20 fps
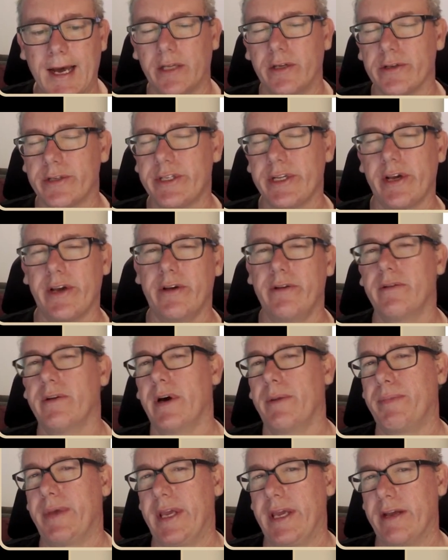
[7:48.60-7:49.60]
They can
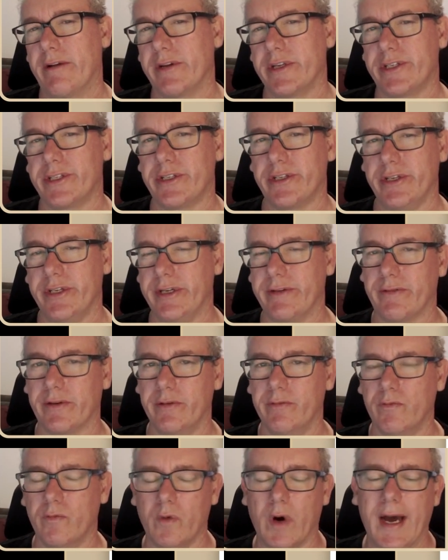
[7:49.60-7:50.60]
also appear as
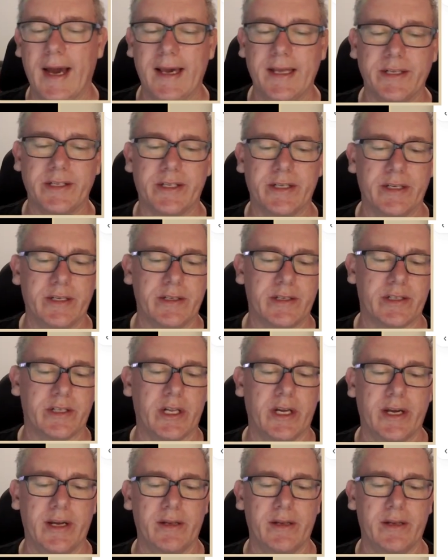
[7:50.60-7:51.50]
two different ways.